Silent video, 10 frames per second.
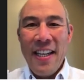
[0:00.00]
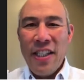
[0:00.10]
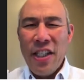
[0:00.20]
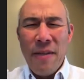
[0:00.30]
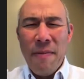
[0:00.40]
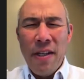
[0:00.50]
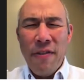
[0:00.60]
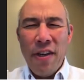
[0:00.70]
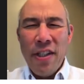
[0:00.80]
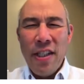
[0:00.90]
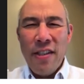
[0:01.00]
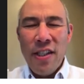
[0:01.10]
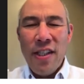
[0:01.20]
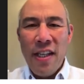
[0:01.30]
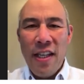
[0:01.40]
it's just something for us to
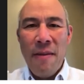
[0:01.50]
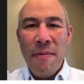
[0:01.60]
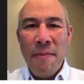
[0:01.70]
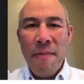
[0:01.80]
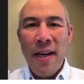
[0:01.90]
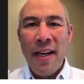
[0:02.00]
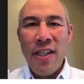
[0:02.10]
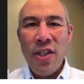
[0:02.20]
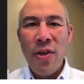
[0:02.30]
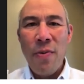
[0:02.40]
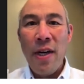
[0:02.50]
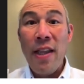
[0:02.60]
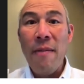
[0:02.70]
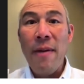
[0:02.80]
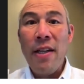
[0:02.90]
just keep in mind. So when I
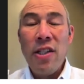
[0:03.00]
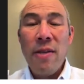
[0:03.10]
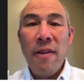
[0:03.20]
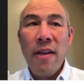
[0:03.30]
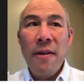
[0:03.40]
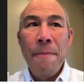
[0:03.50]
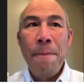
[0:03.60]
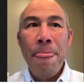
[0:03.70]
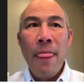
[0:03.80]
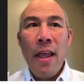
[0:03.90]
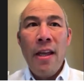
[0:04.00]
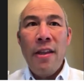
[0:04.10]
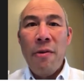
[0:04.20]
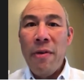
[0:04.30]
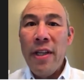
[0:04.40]
think about some of the
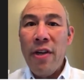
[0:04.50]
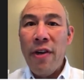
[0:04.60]
really